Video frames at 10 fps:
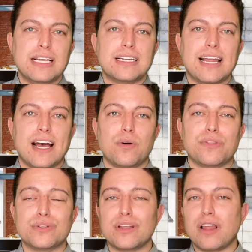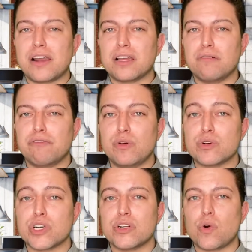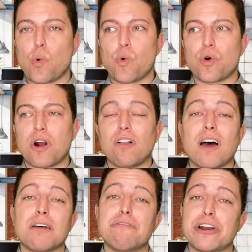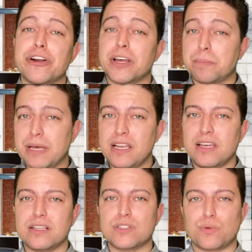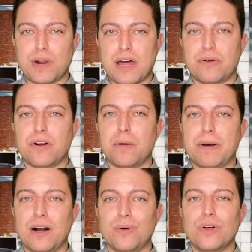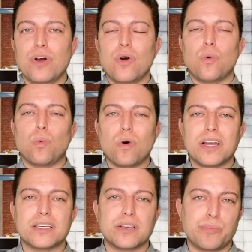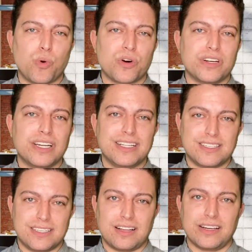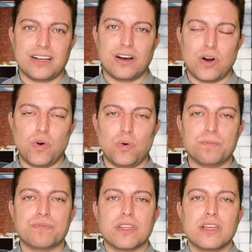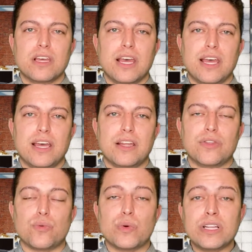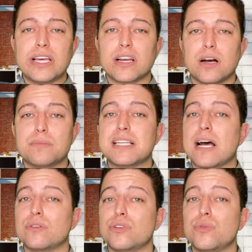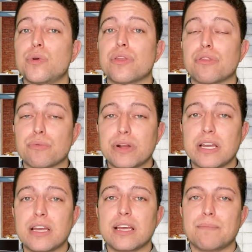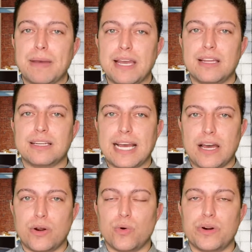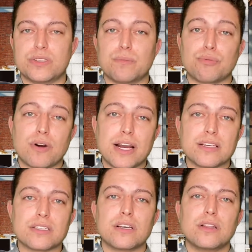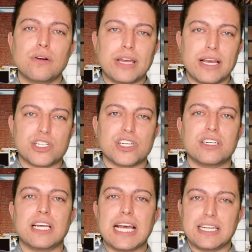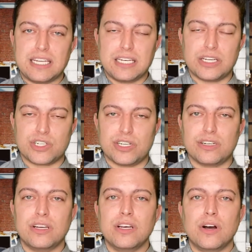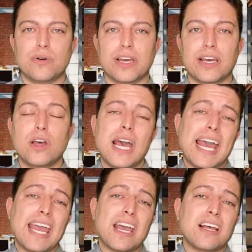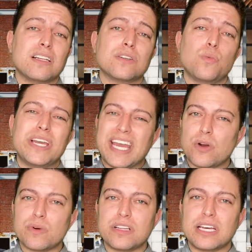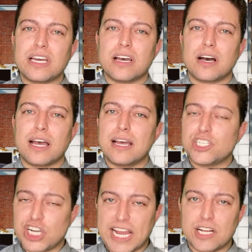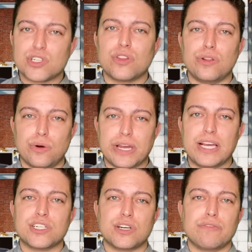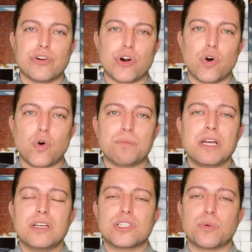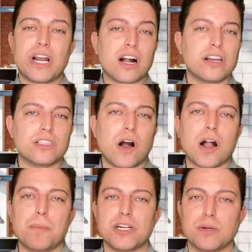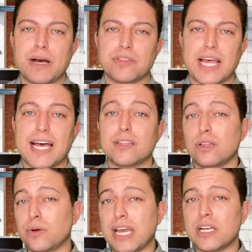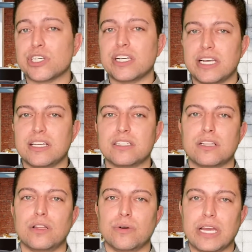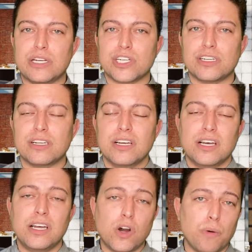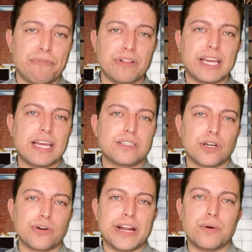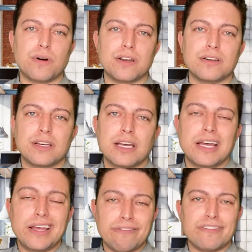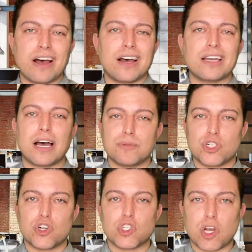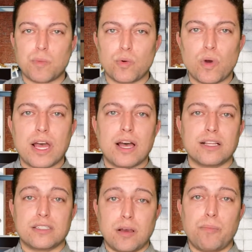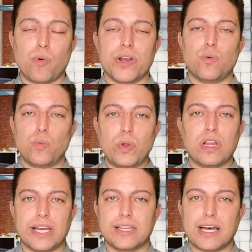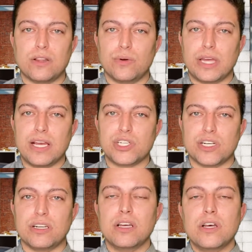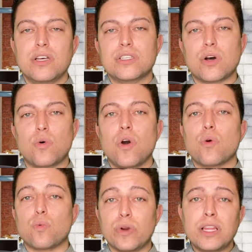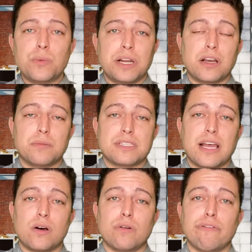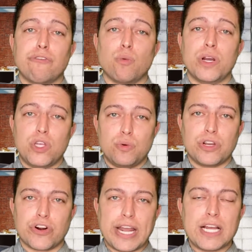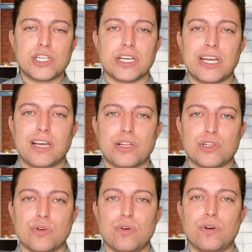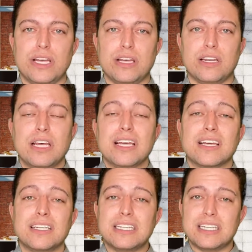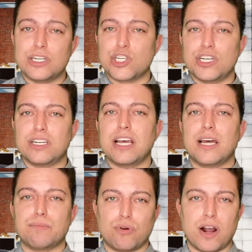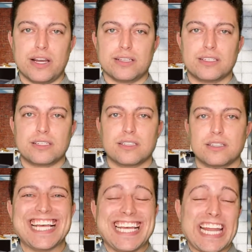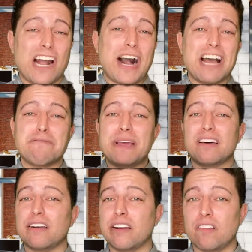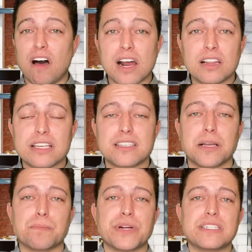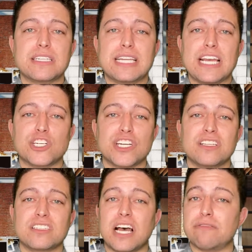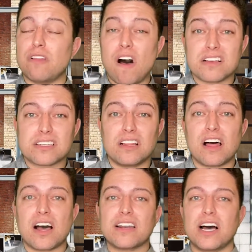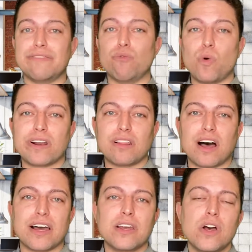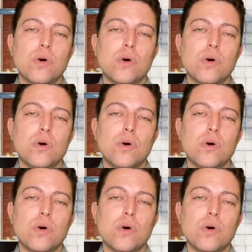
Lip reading: Now, there's a lot of confusion, or a lot of varying opinions rather, about what is important in selling a home. And really it comes down to three main categories: price, location, and condition, okay? And we can't really change the location of your home, so we're not going to talk much about that. The location is the location, and hopefully it's a great one. If not, I'm sure someone at some point will like that location. So really what it comes down for what you and your agent can control in condition and price. Now, I've been on a lot of listing presentations. I've lost a lot. I've won a lot.